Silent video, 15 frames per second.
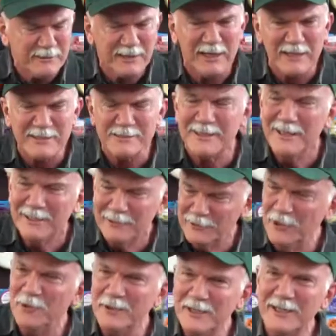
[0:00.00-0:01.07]
dice,
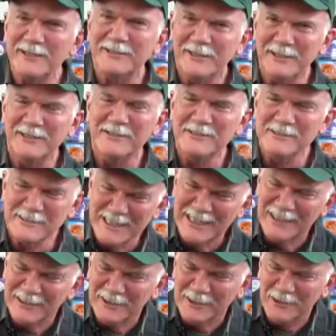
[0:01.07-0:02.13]
loaded guns,
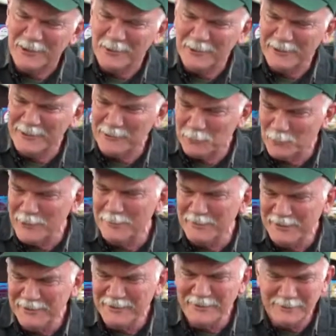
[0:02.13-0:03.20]
and loaded
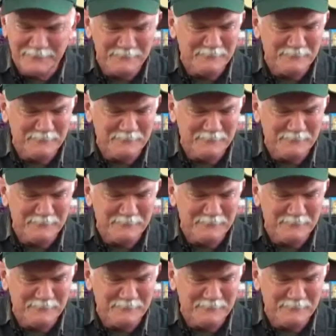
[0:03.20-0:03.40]
women.